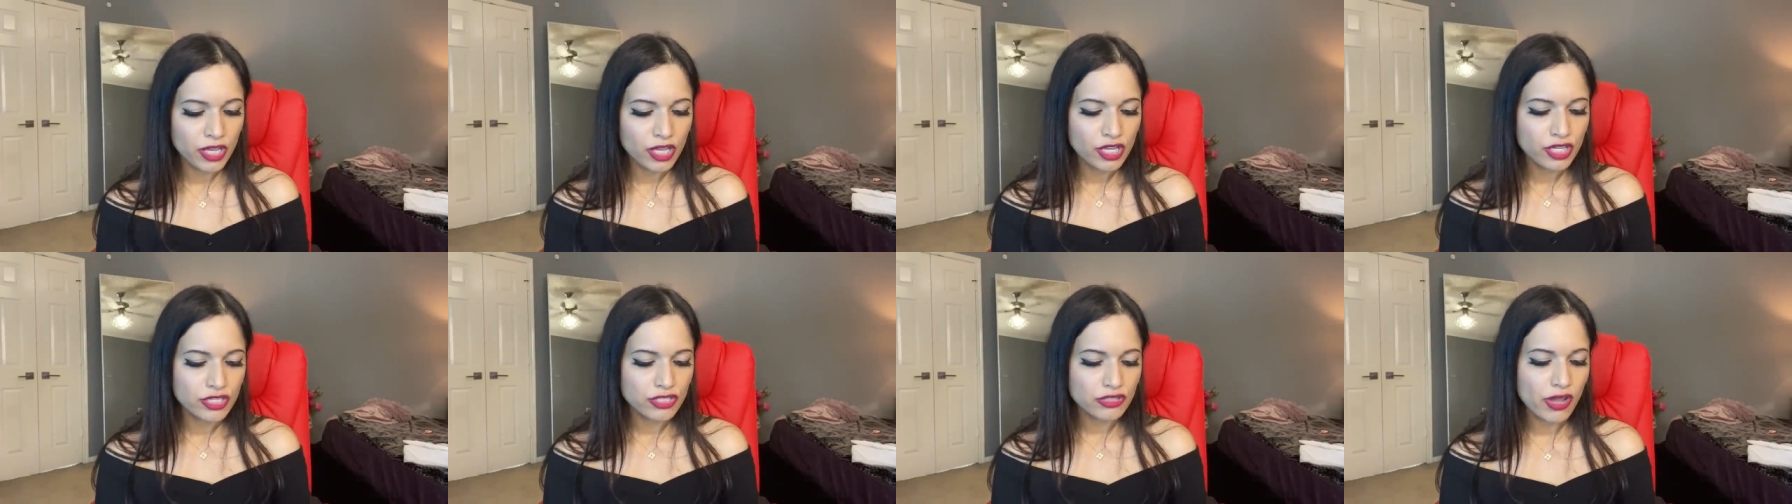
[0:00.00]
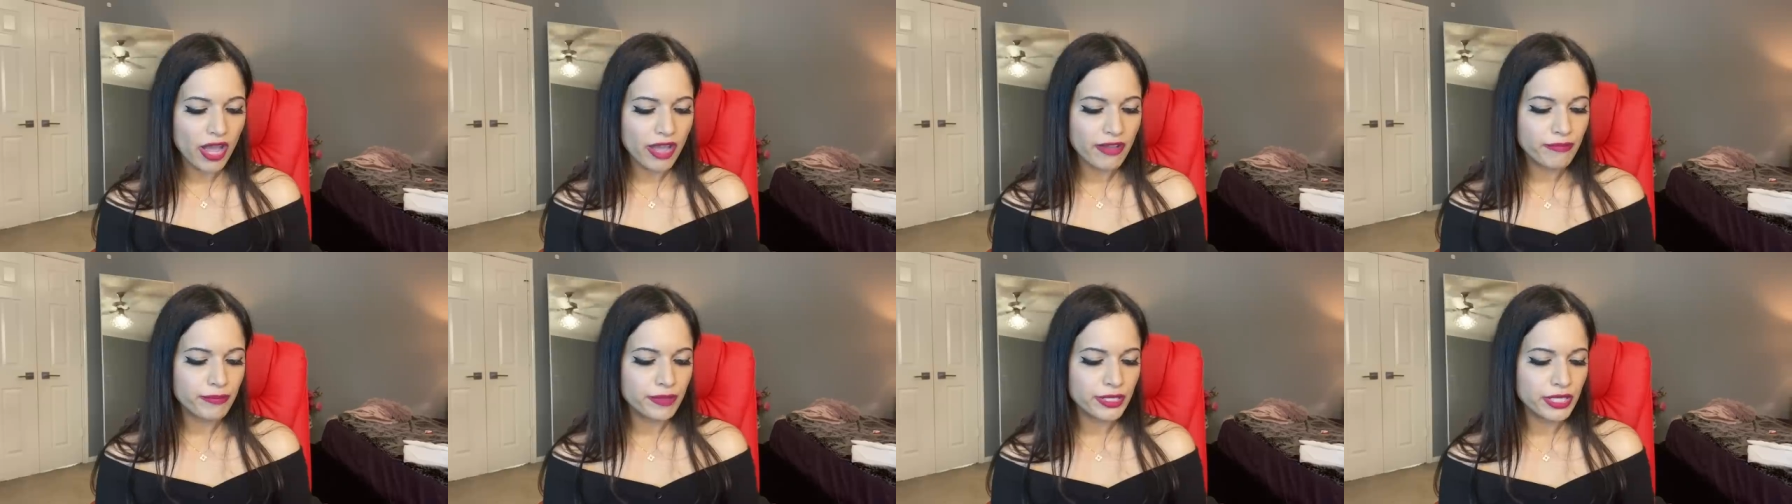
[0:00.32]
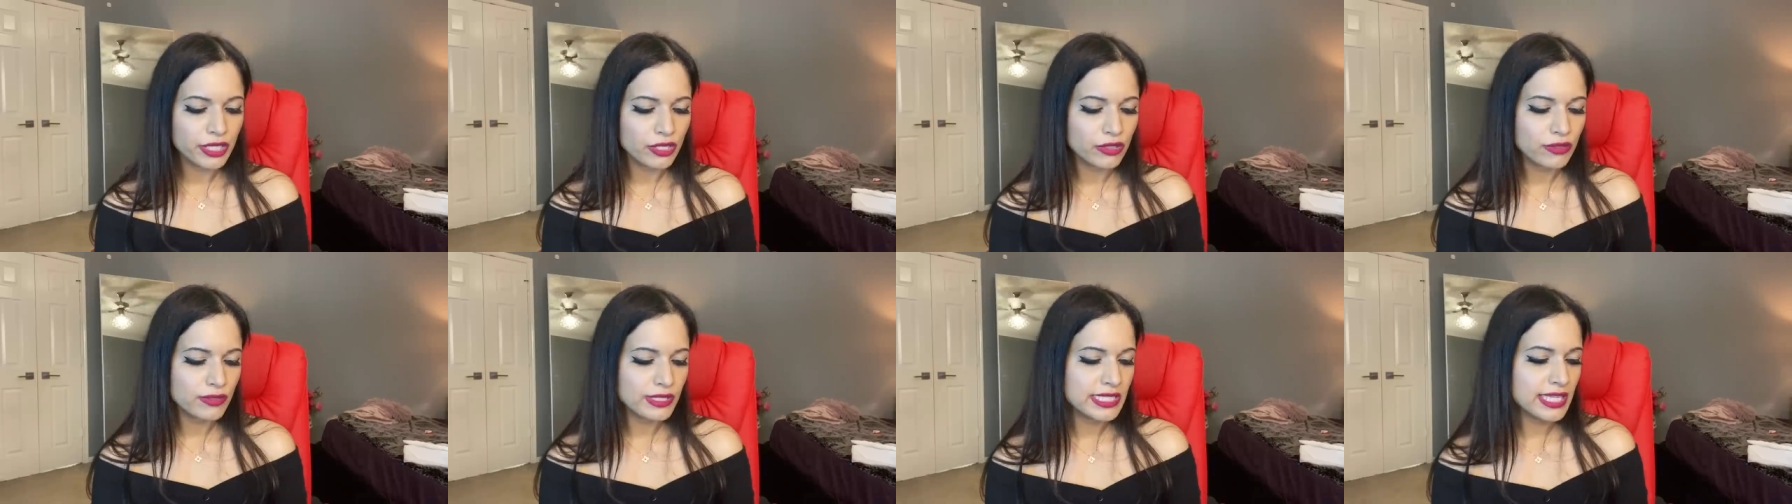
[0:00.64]
So I've been
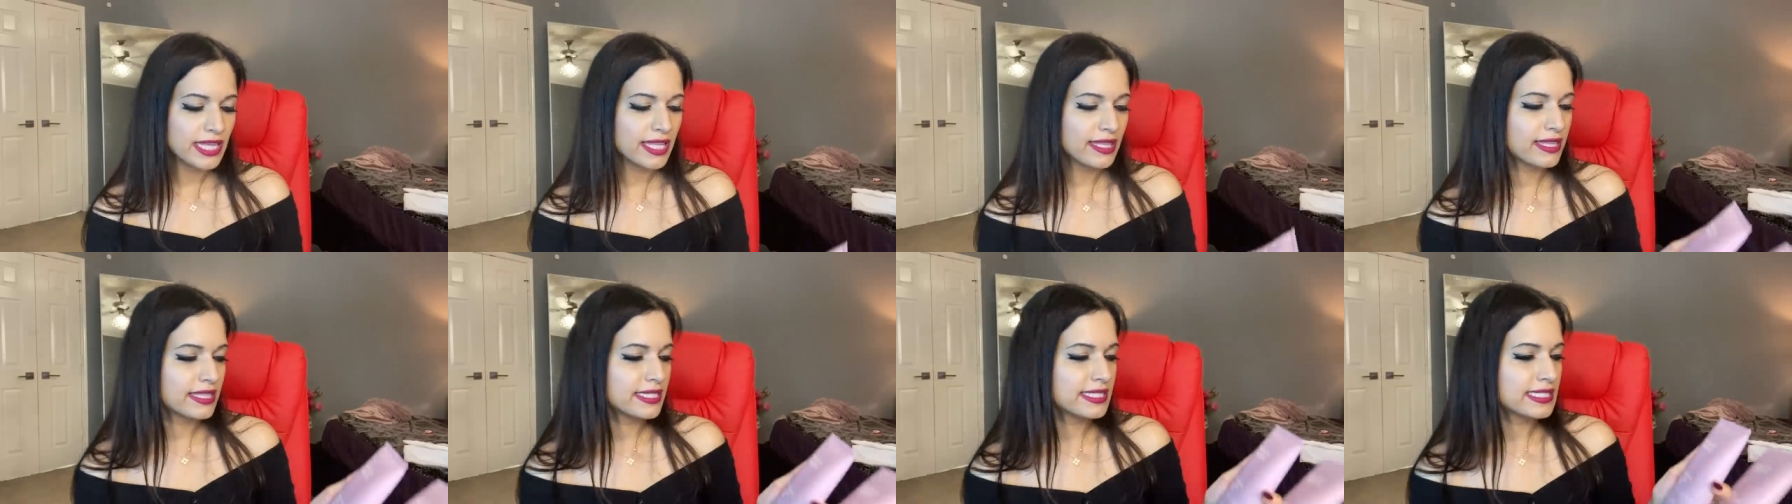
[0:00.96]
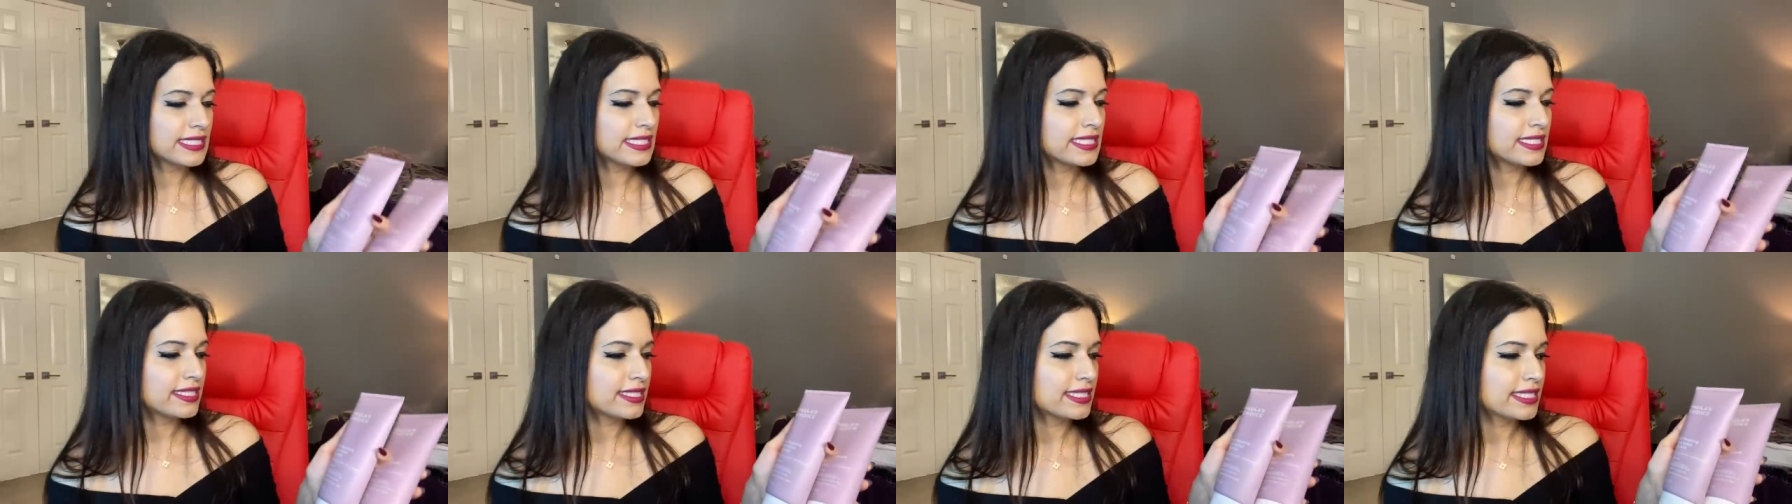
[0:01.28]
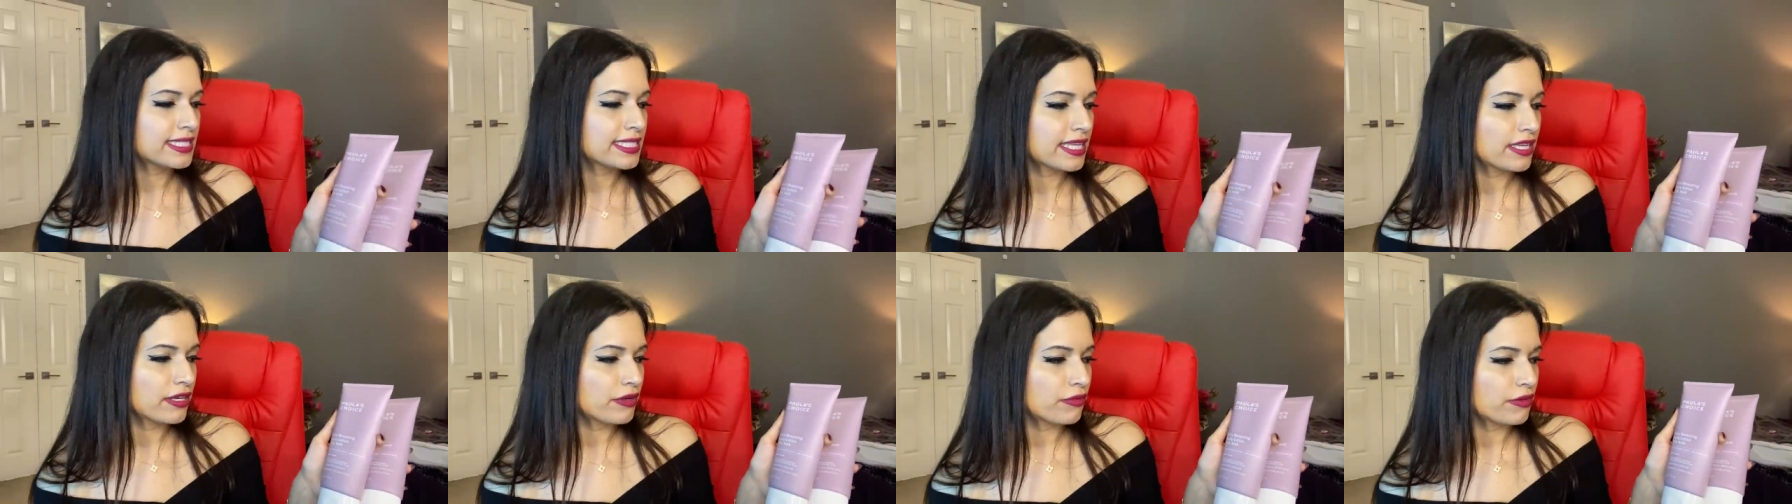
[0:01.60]
using, this is the
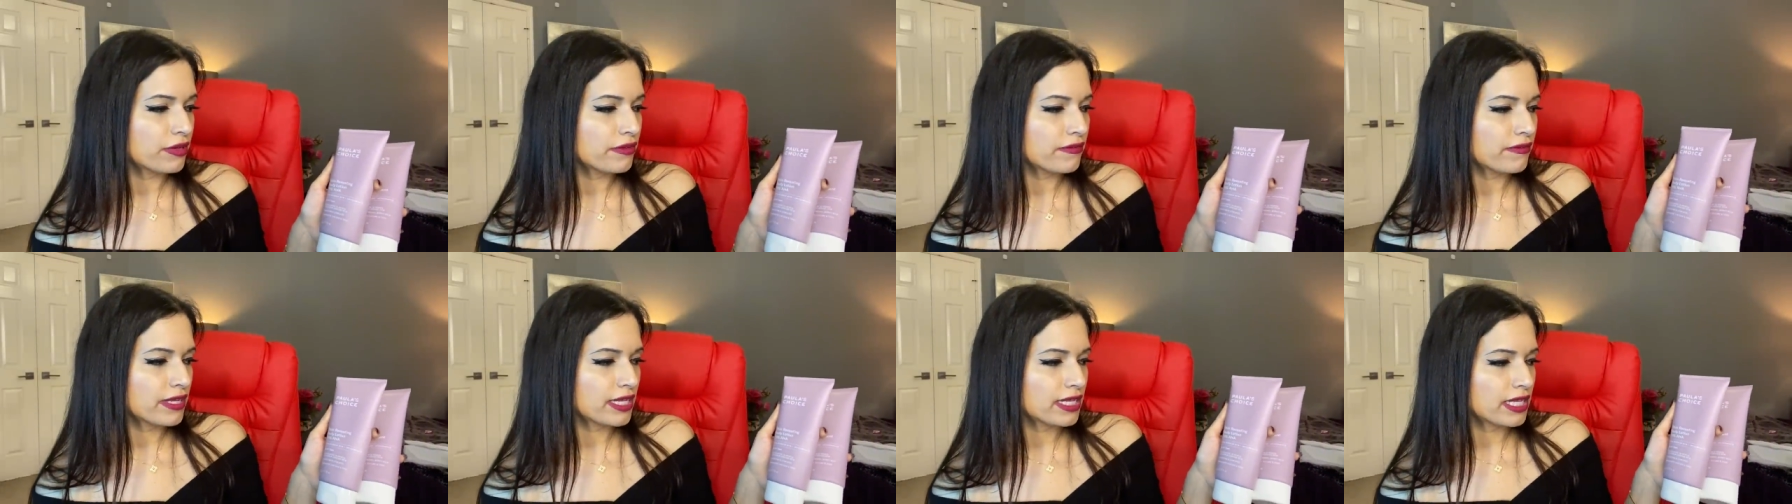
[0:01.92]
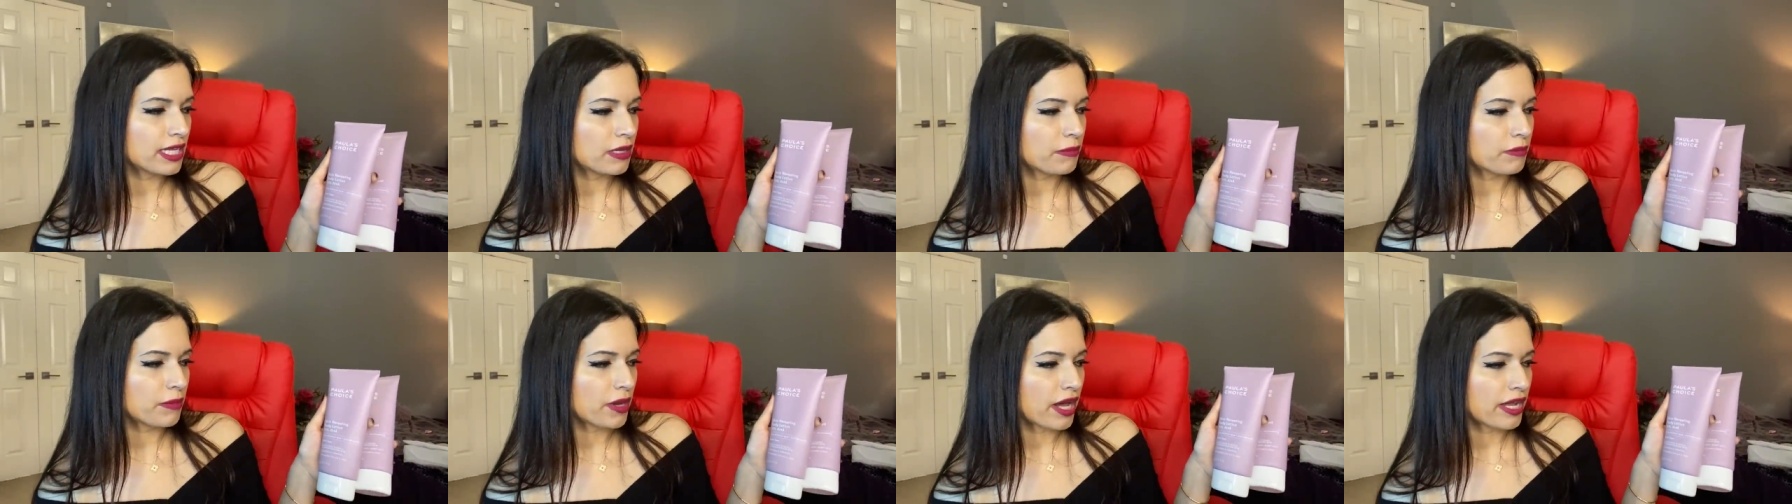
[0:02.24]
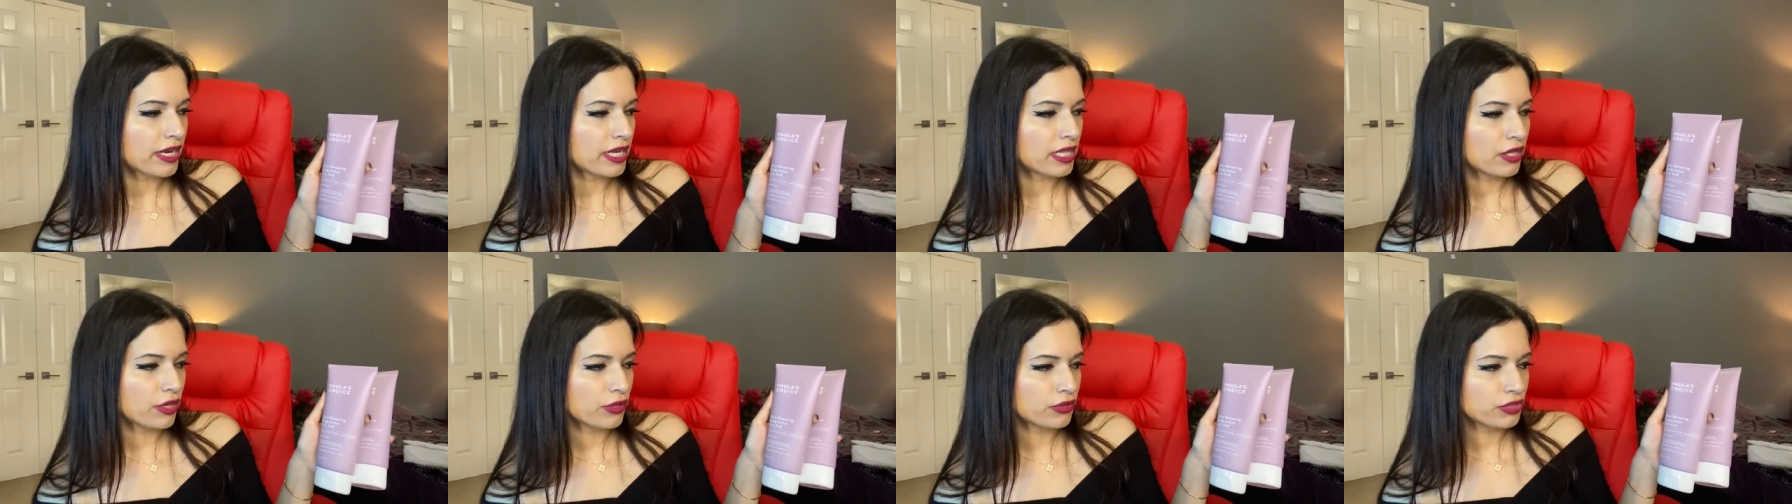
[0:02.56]
Skin Revealing
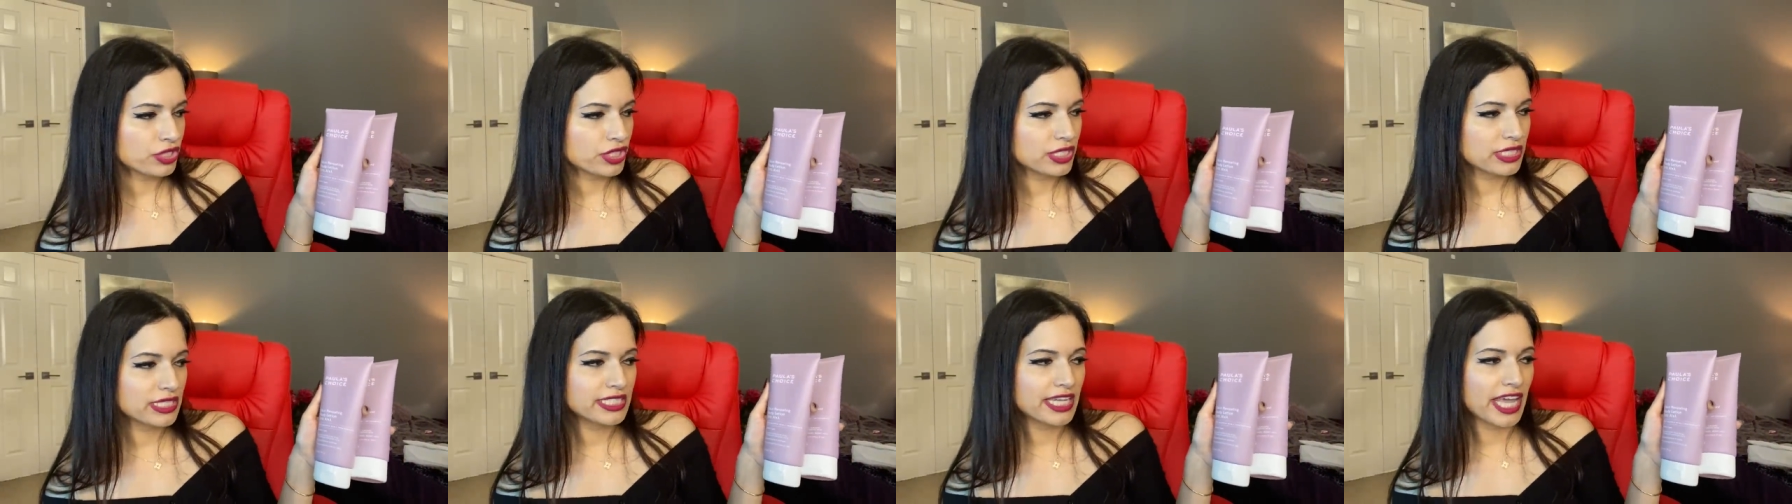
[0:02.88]
Body Lotion,